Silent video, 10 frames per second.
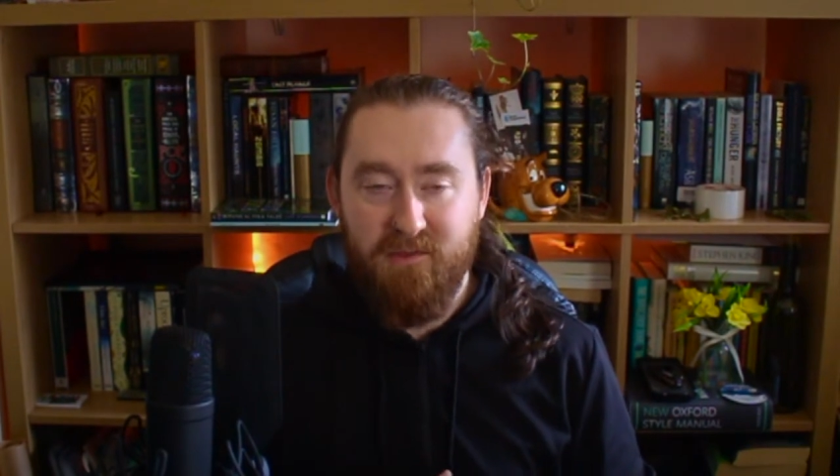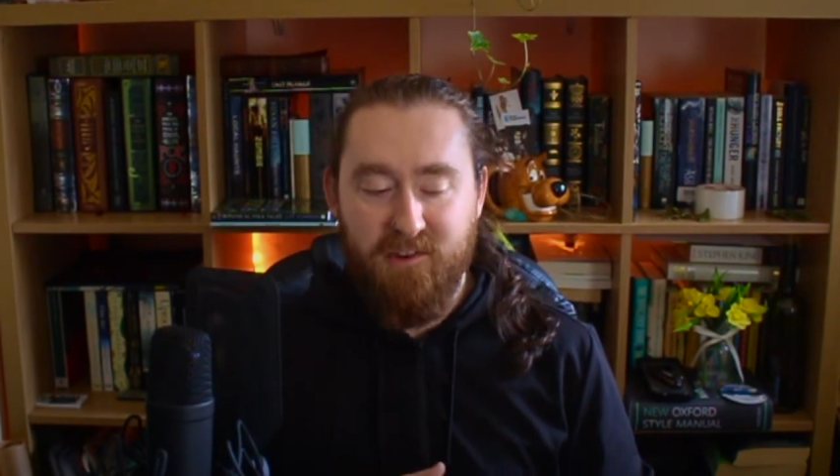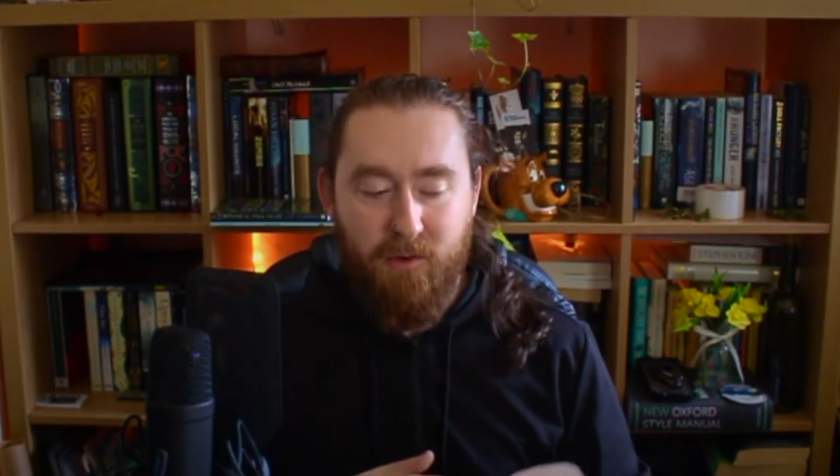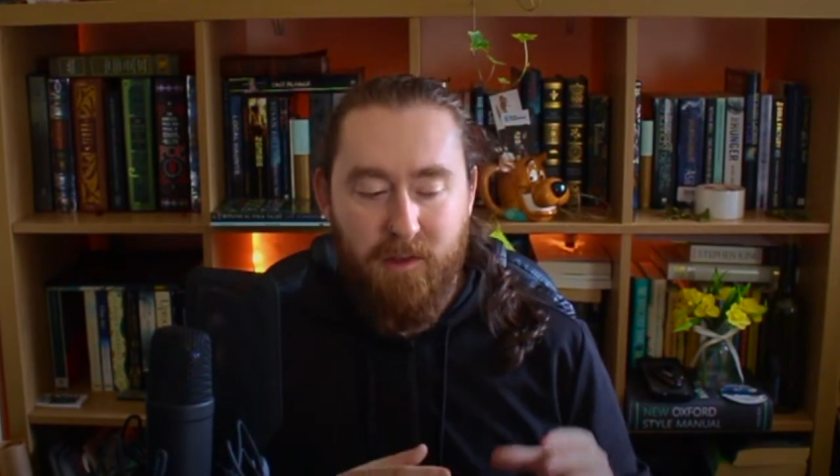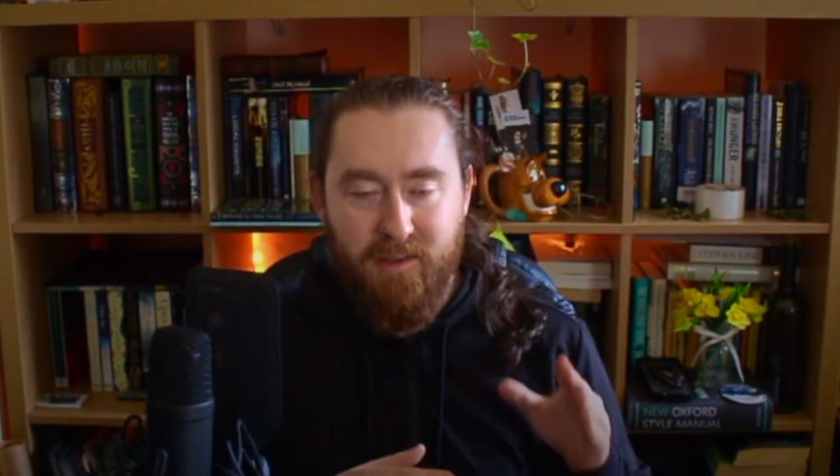
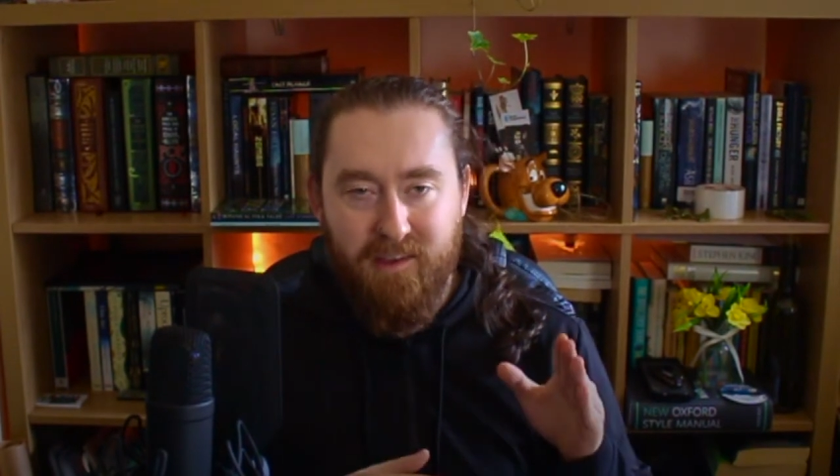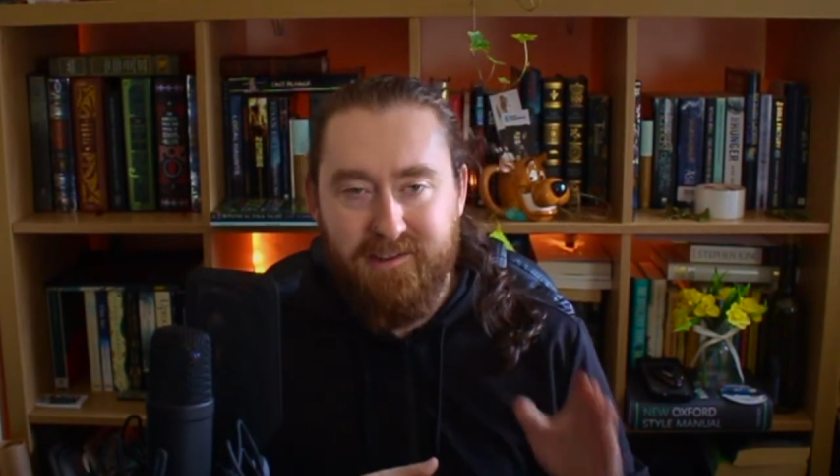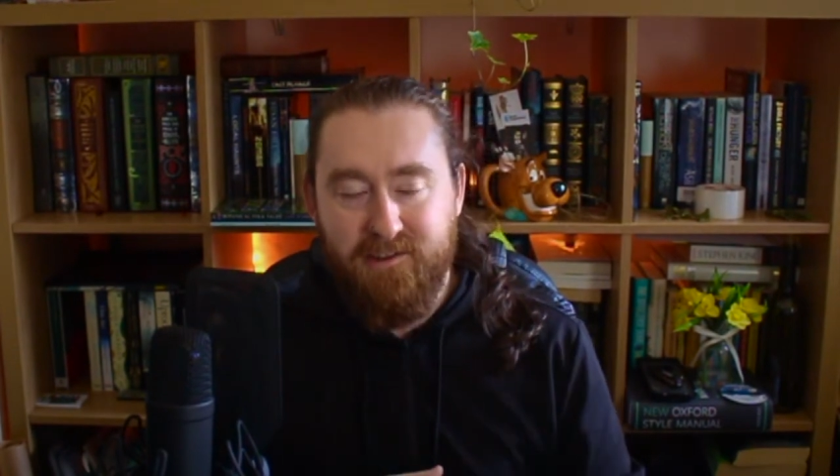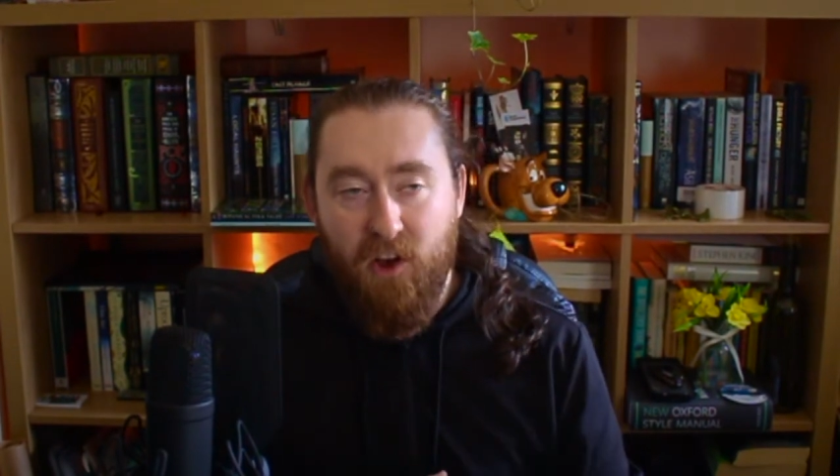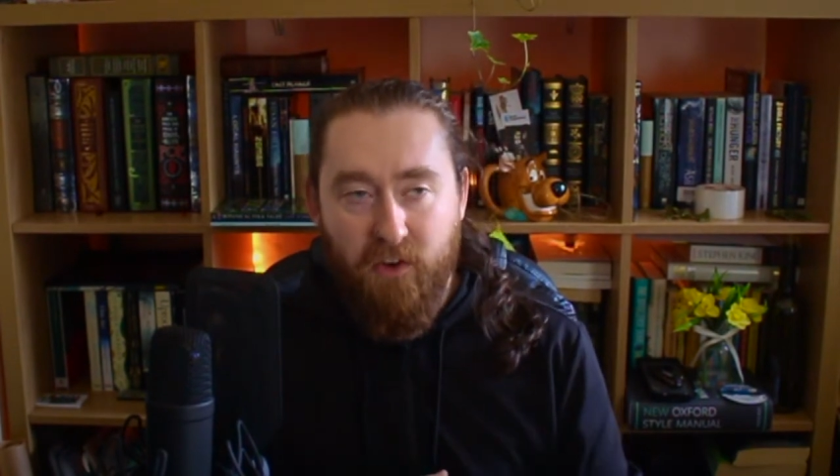So
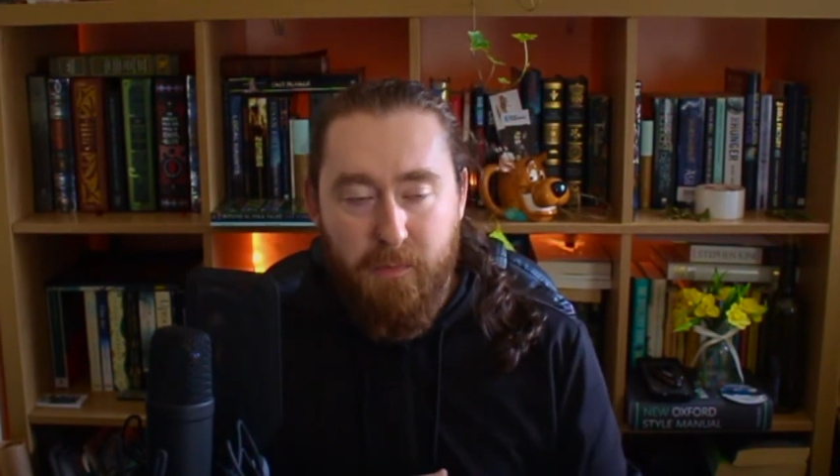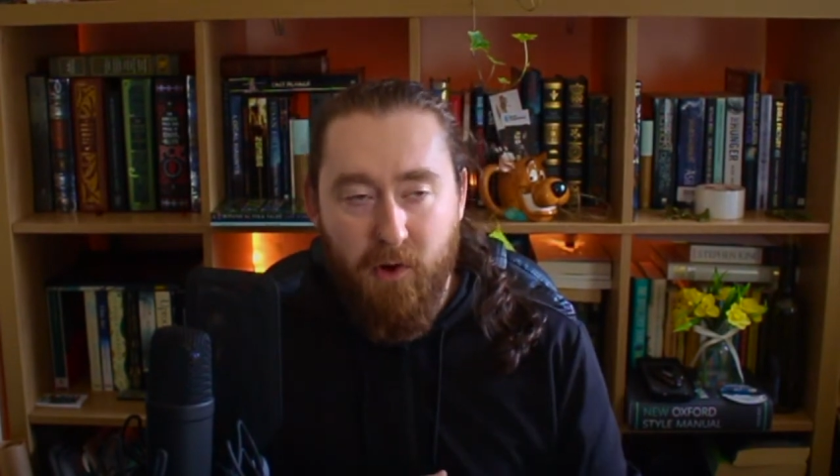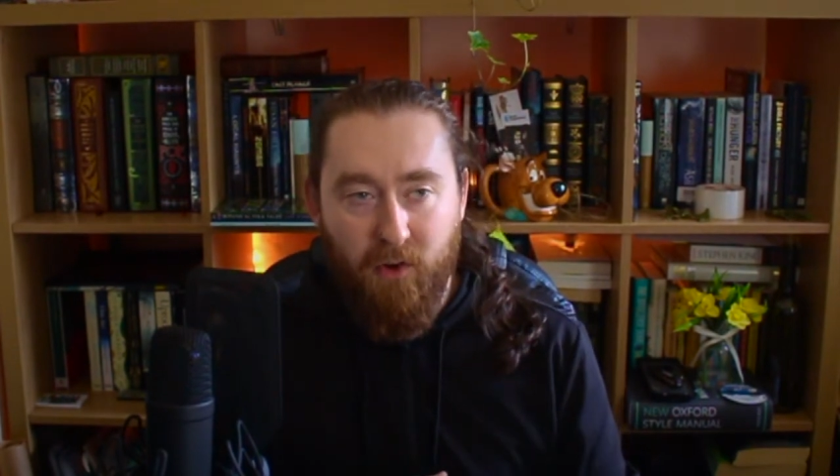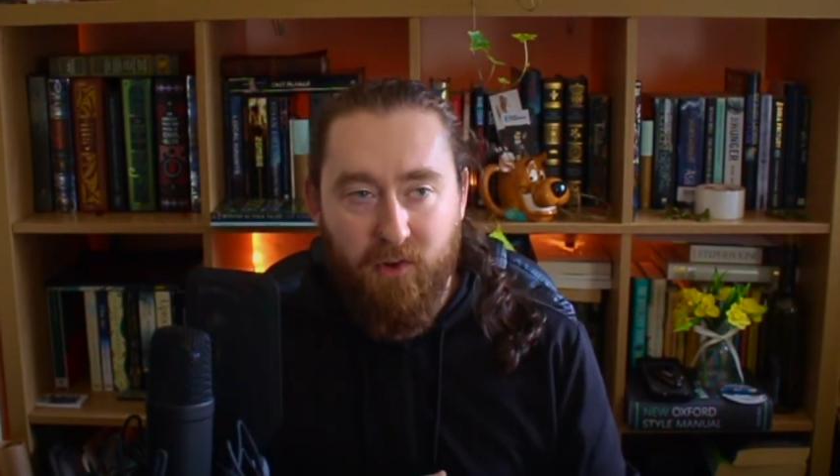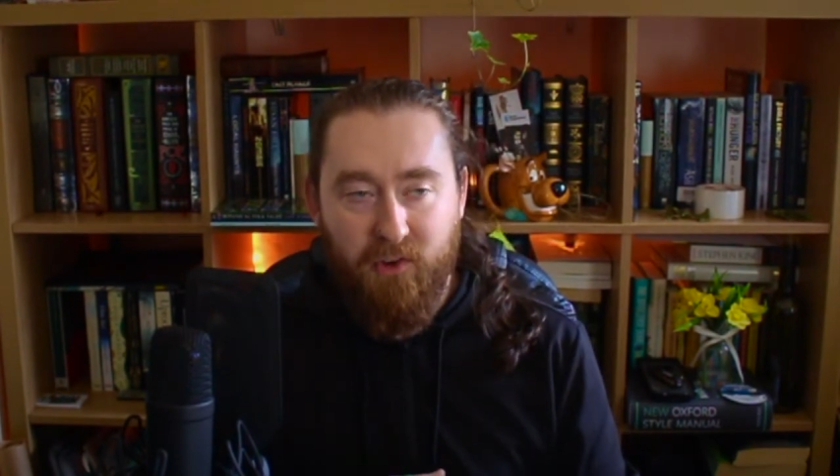this sort of
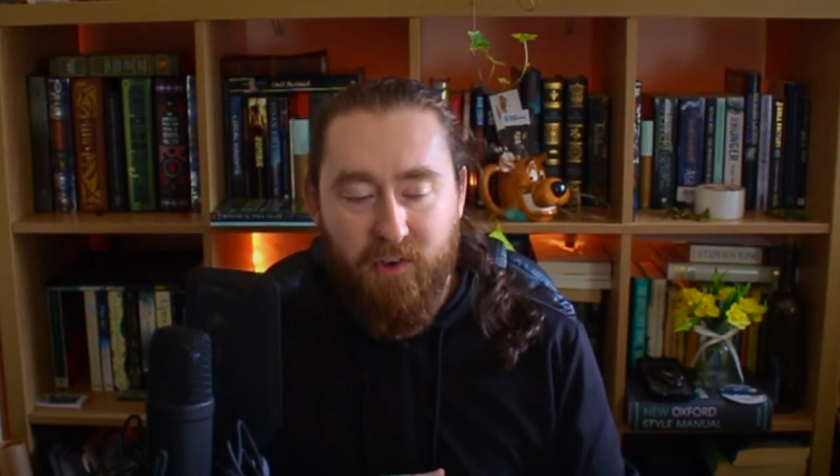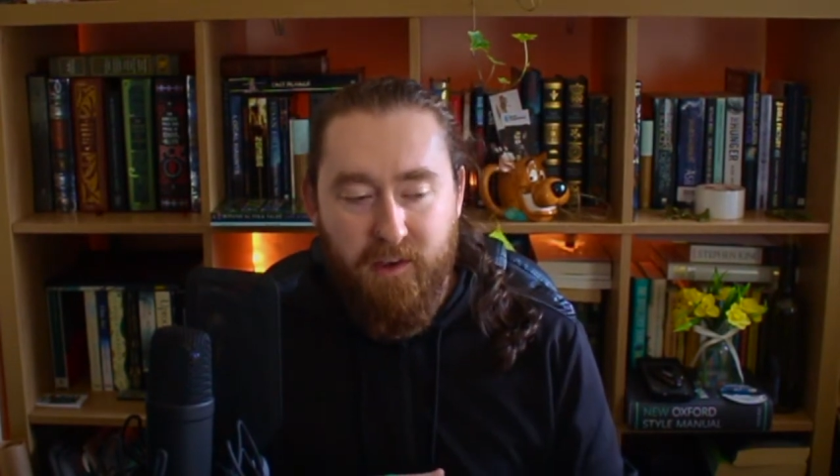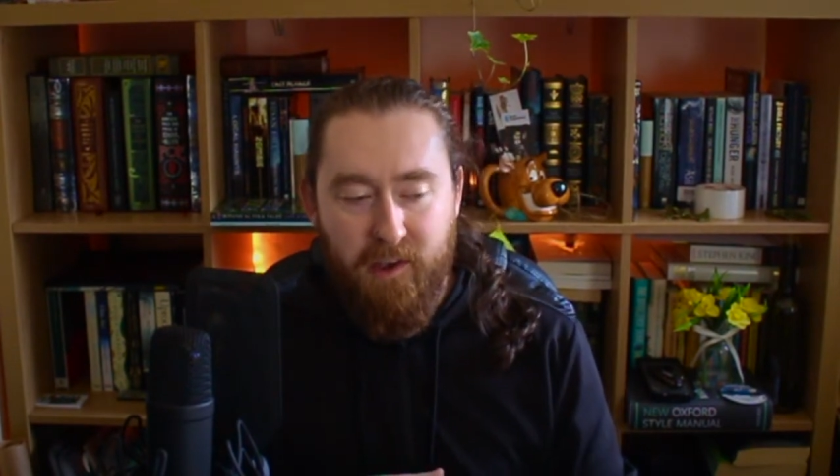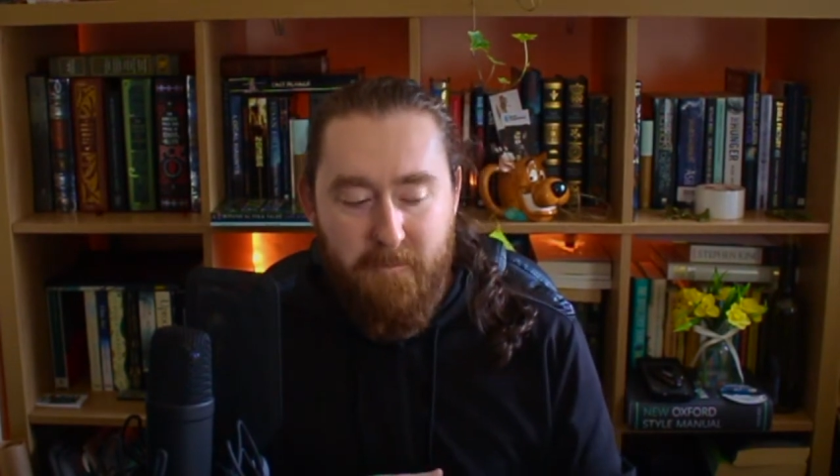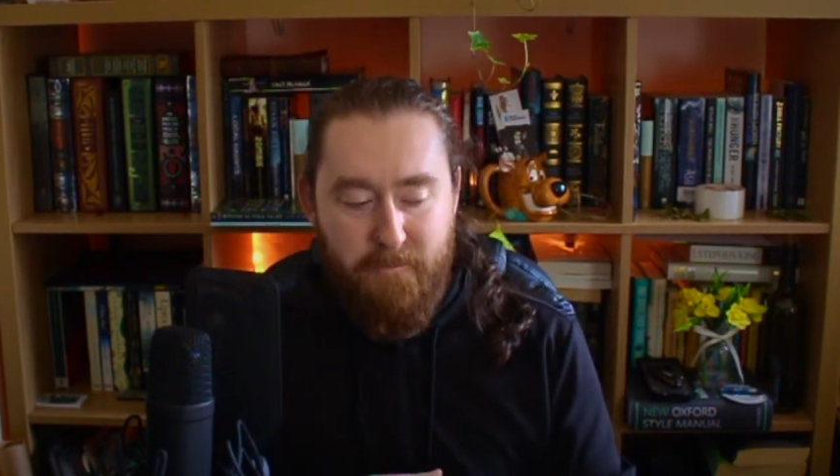book,
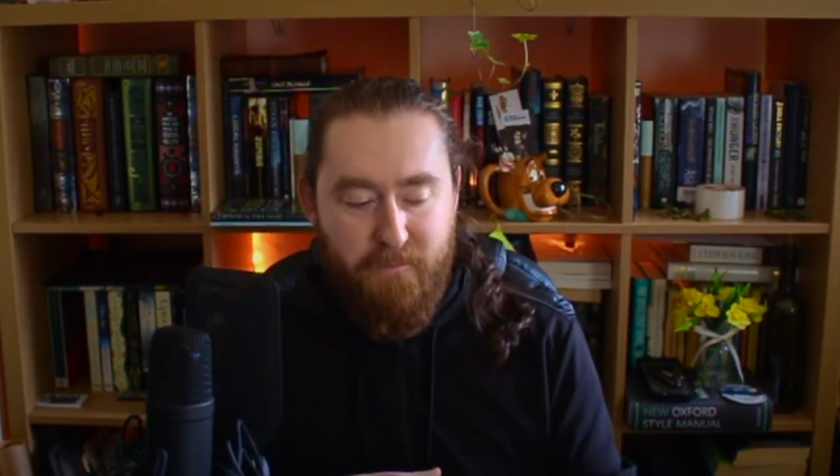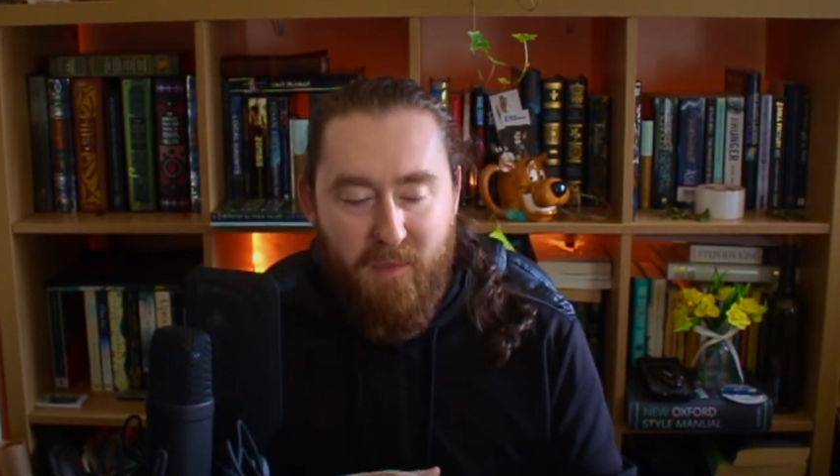um,